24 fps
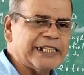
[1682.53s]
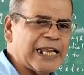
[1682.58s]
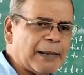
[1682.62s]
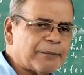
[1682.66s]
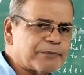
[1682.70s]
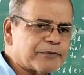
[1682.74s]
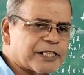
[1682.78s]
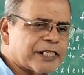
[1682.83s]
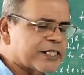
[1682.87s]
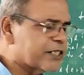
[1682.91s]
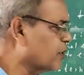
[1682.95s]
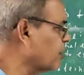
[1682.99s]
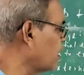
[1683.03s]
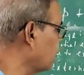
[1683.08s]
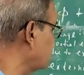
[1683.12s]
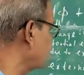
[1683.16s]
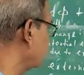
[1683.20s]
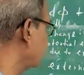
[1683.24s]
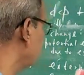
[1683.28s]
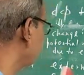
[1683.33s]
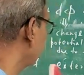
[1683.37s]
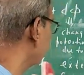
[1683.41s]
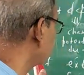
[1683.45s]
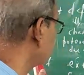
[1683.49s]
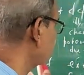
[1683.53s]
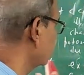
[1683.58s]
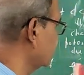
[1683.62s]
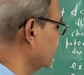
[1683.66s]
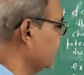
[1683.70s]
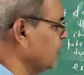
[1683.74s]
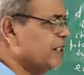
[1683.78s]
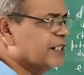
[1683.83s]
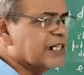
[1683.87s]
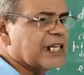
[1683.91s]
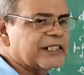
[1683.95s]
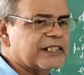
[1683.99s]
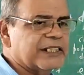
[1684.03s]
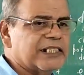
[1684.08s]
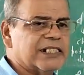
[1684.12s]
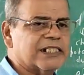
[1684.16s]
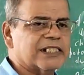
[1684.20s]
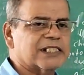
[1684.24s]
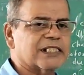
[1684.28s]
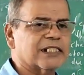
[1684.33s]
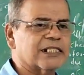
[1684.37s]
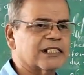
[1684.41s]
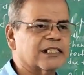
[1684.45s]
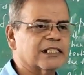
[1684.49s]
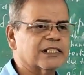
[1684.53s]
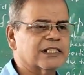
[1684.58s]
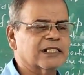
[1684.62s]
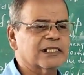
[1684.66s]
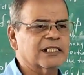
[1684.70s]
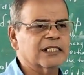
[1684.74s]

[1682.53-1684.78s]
in the absence of this and this?